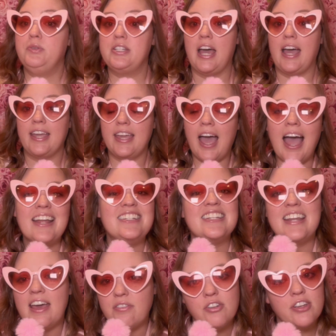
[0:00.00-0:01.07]
diet. I did
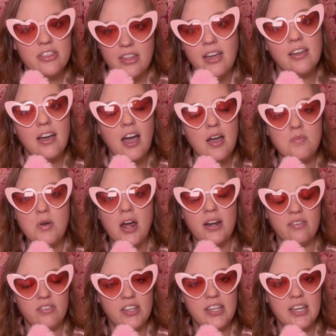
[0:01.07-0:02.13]
everything. I'm not
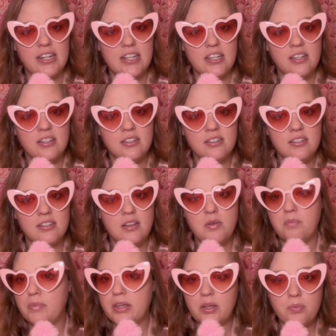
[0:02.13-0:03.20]
even kidding.
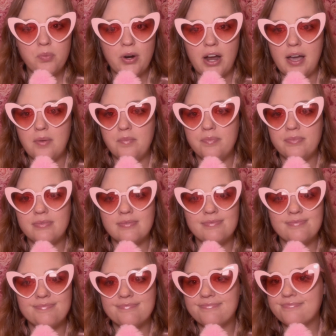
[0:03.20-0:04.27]
Meal prep,
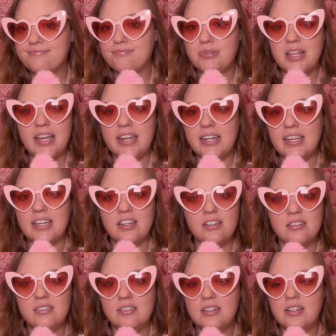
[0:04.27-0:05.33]
planning,
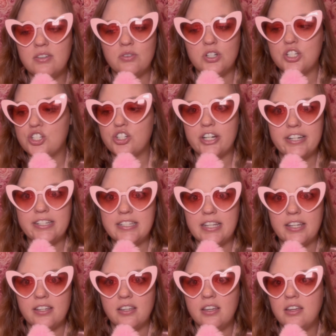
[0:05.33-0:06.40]

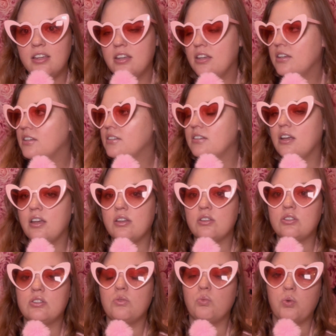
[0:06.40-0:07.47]
restricting,
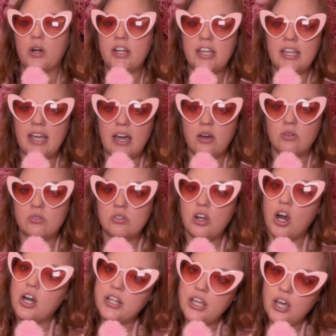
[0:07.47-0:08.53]
working out,
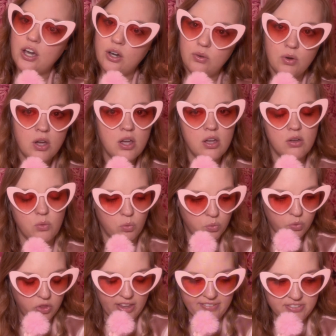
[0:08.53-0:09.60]
cardio,
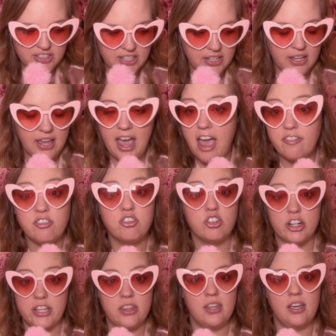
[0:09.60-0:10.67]
lifting,
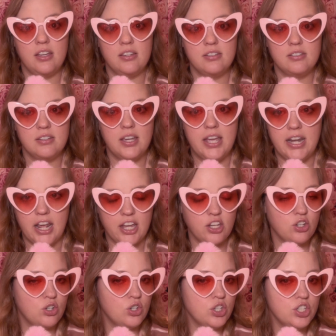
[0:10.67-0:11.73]
everything. And I
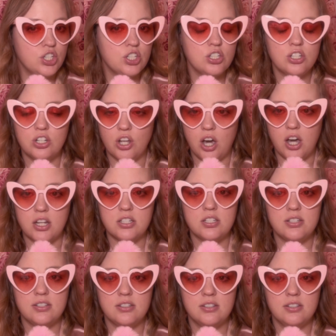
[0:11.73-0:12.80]
could
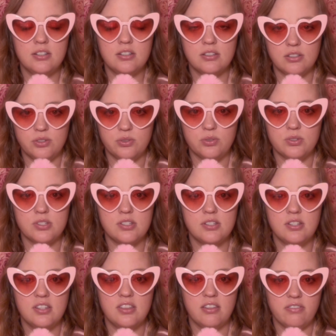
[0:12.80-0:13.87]
not lose
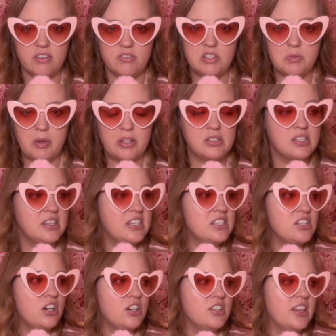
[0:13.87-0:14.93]
the 50 pounds. And these
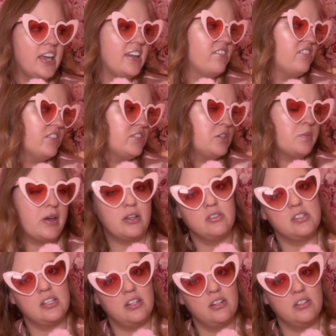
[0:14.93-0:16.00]
aren't like 50
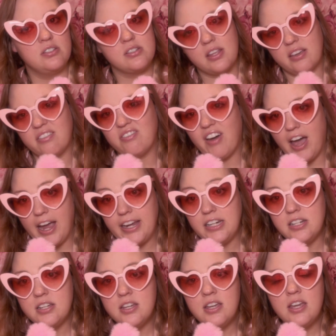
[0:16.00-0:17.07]
pounds that it's like fine.
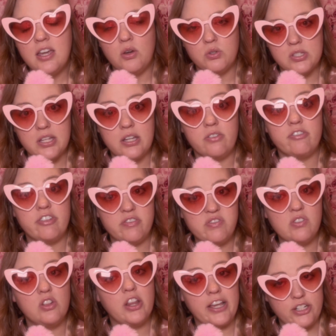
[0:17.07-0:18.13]
It was like
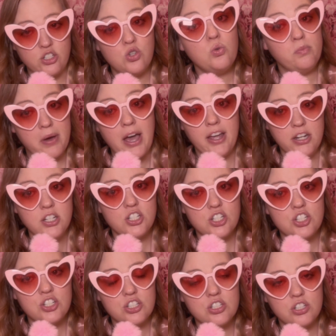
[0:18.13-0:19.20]
50, like too
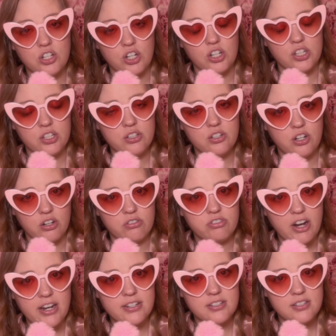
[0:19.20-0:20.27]
much,
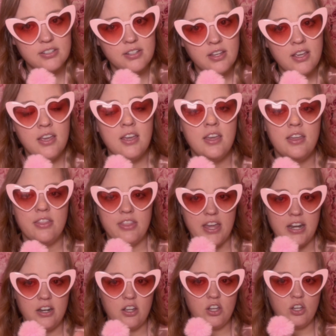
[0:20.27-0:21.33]
girlfriend.
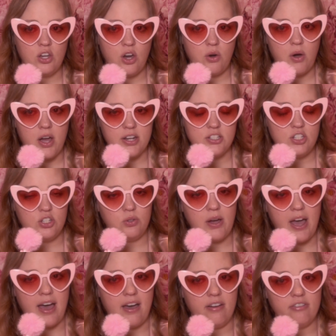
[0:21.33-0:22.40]
Then go on to
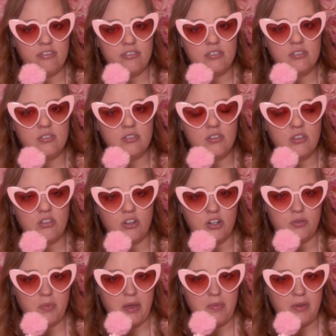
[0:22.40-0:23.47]
have
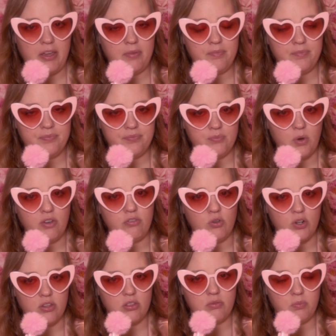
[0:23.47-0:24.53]
third baby. Well,
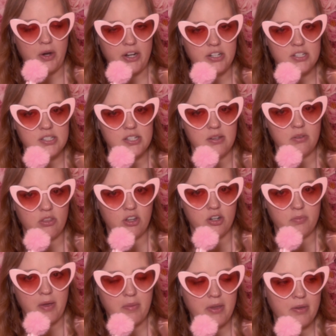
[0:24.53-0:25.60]
4th pregnancy, third
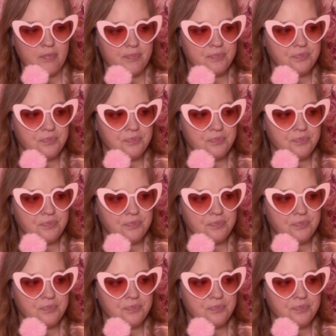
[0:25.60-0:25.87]
baby.